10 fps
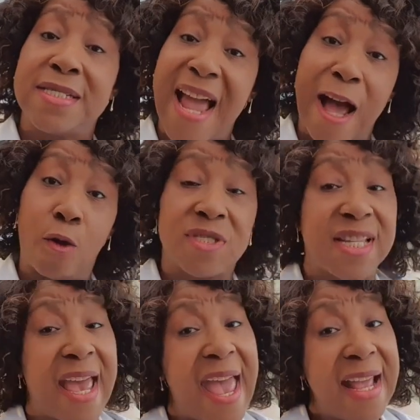Now,
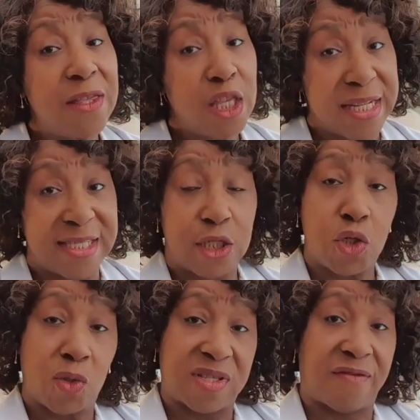to end this
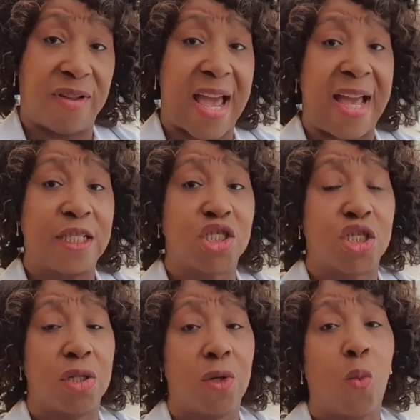news flash,
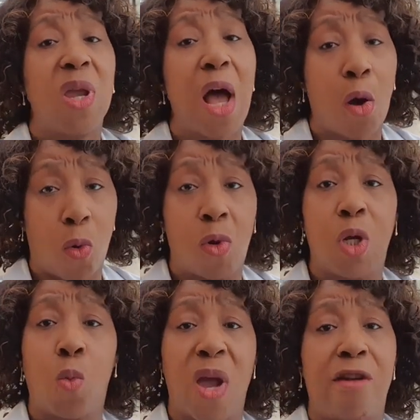we are
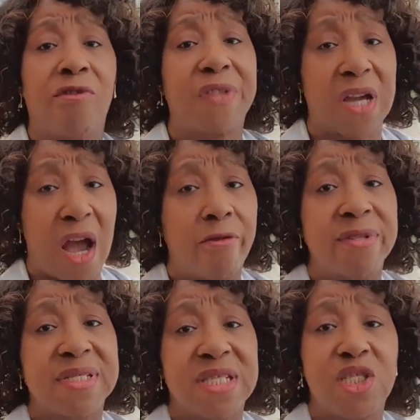all aware of the
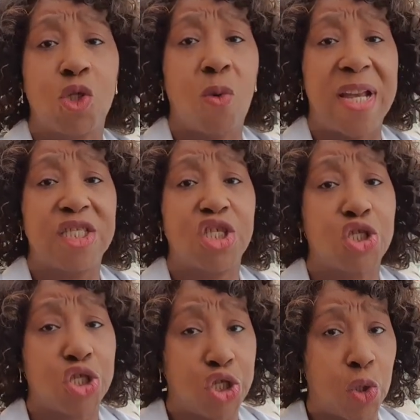current
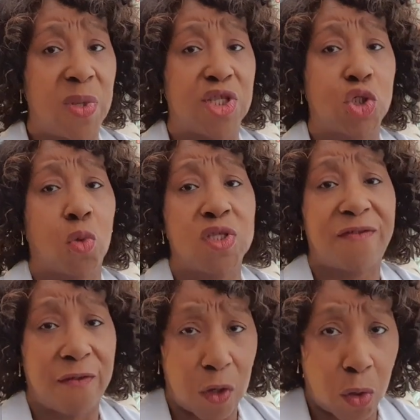situation to do with George
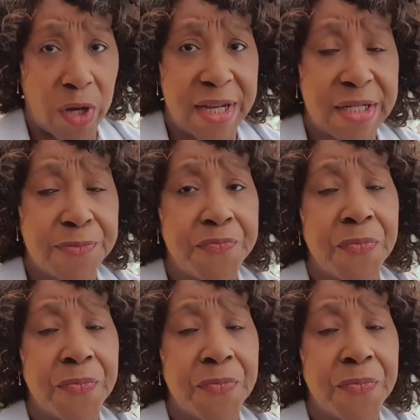Floyd.